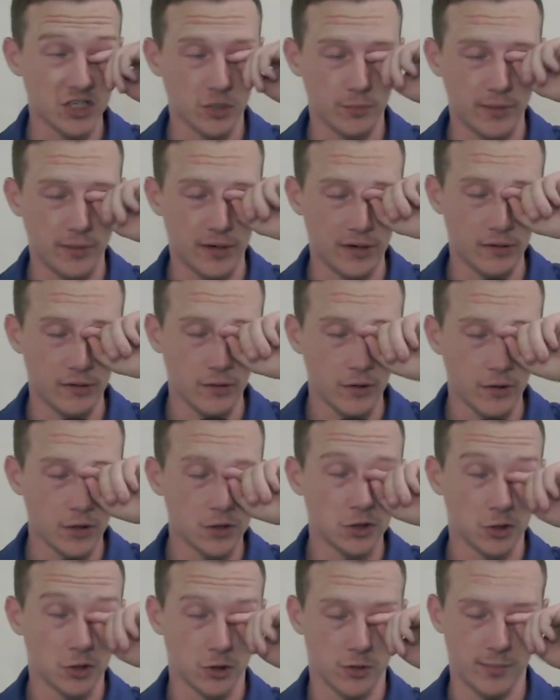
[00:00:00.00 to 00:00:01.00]
So be
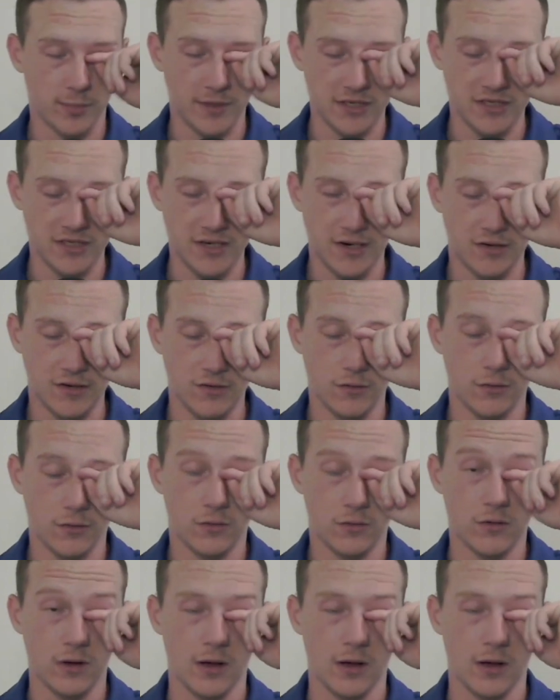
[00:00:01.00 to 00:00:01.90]
sure to be stay tuned.